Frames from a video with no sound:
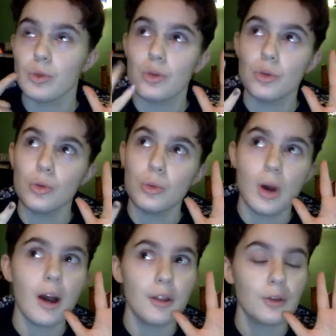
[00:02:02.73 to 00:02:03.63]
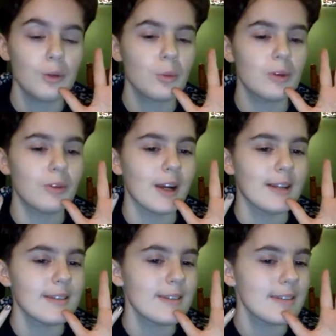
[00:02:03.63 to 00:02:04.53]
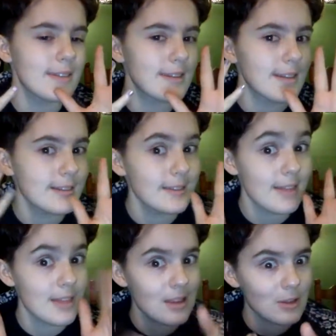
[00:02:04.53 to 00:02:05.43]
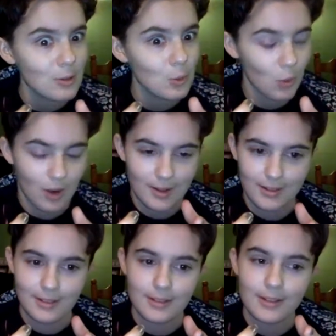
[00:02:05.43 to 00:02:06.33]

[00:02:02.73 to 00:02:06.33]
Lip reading: 2 other rewrites since this one.